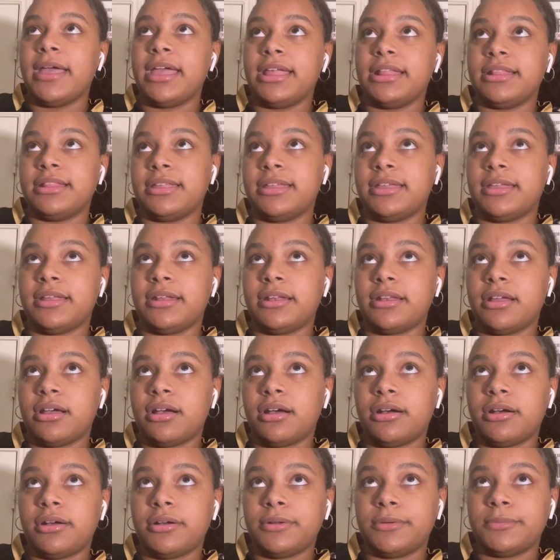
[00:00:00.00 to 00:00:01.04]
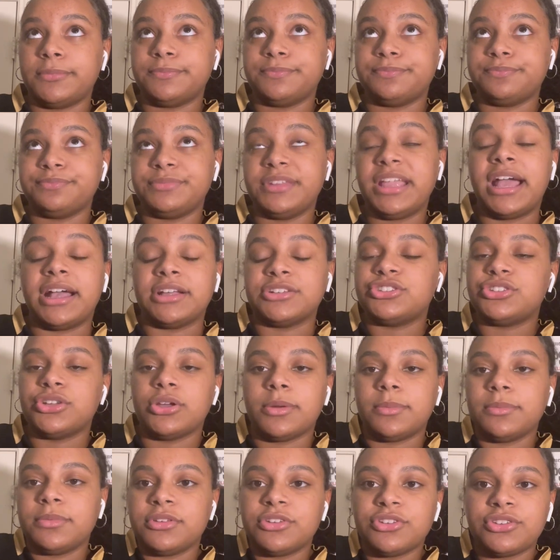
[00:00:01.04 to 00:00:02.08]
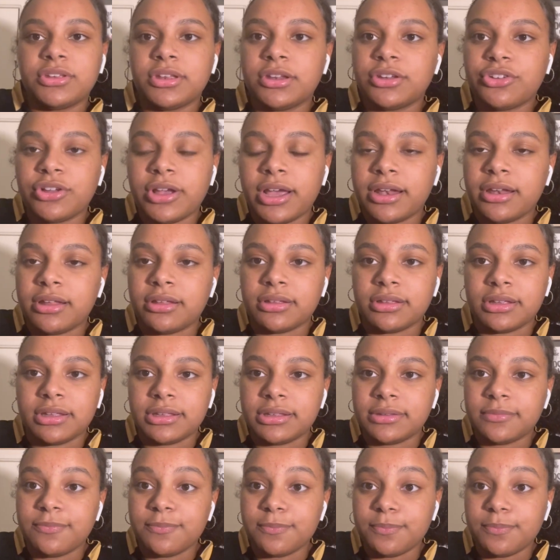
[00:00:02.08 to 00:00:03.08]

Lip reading: And then, yeah, so I'm just going to try to